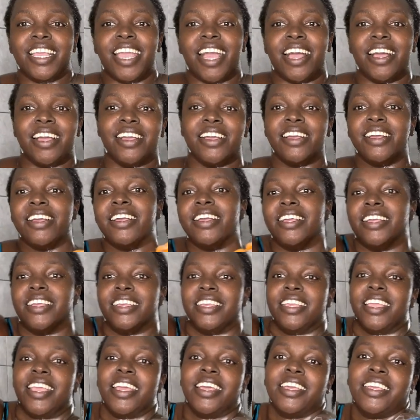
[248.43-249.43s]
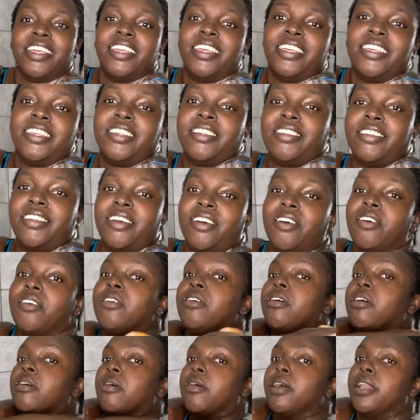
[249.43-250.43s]
removed
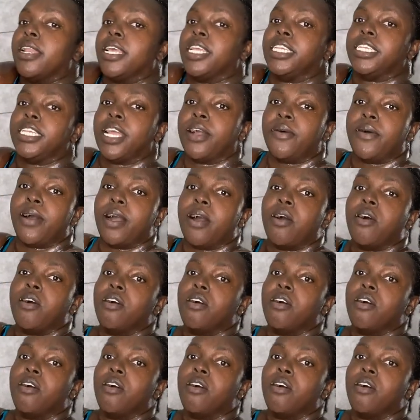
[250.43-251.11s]
everything.